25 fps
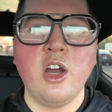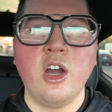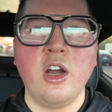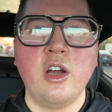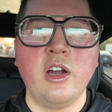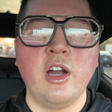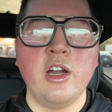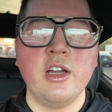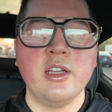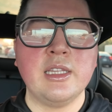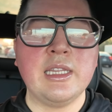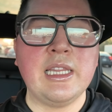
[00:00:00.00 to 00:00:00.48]

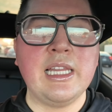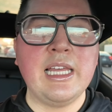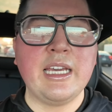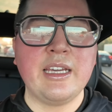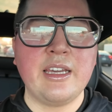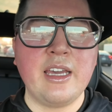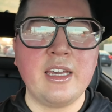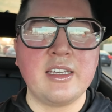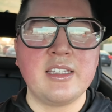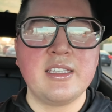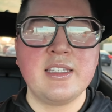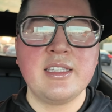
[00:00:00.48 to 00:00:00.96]
on
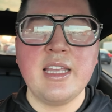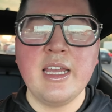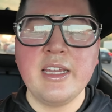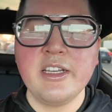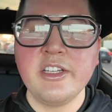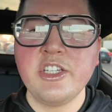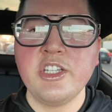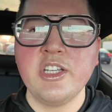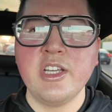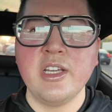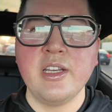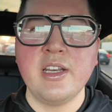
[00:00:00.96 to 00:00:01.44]
leg
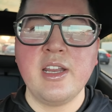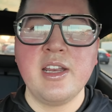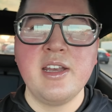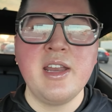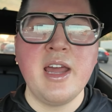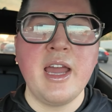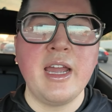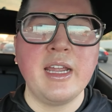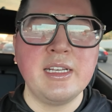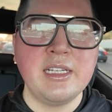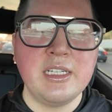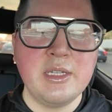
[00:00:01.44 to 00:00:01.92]
extension,
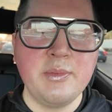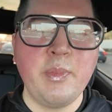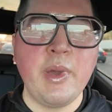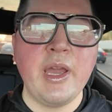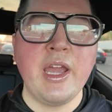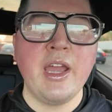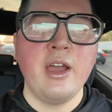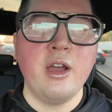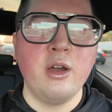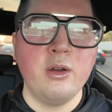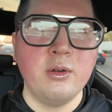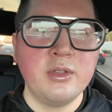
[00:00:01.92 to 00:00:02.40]
90
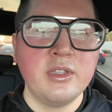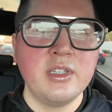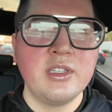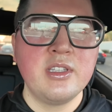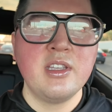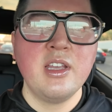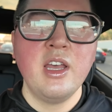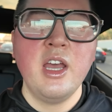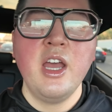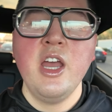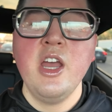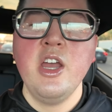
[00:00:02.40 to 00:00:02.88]

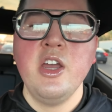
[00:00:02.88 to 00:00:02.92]
pounds